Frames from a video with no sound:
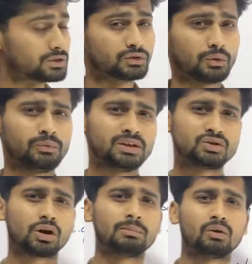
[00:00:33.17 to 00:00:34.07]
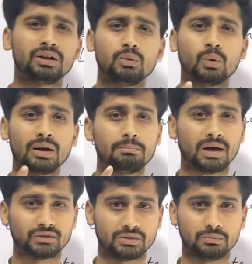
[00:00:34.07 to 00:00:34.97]
So we talk about any one
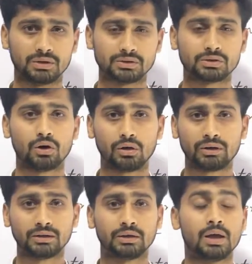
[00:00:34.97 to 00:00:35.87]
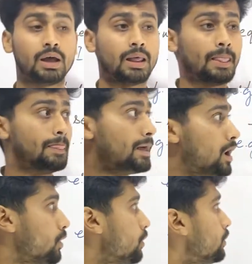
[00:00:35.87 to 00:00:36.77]
past event. Alright,
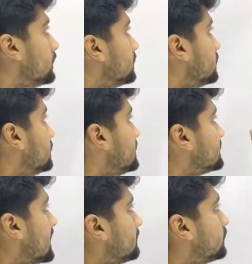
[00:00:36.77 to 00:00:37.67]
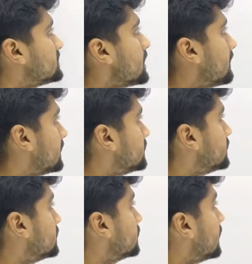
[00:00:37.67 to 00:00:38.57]
now the example which I've
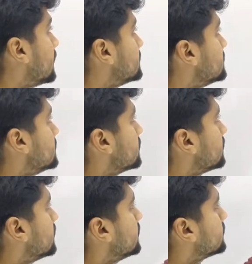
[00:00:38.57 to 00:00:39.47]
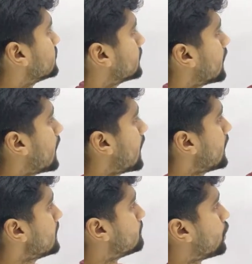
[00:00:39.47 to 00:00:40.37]
added here is
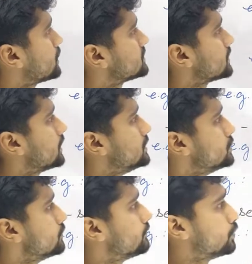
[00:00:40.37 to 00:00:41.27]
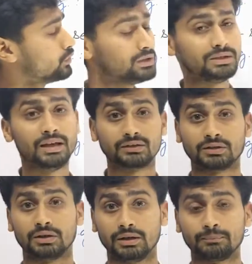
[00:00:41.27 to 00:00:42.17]
I bought a new phone
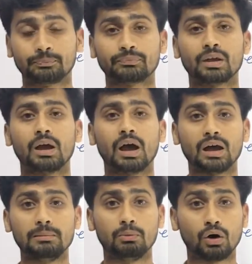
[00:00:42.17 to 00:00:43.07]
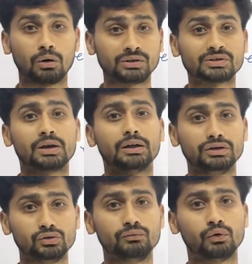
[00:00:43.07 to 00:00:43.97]
yesterday. I bought
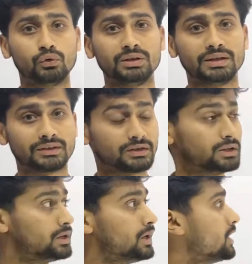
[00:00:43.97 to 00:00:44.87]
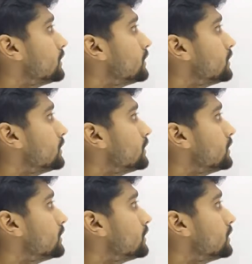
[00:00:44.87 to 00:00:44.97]
a new phone yesterday.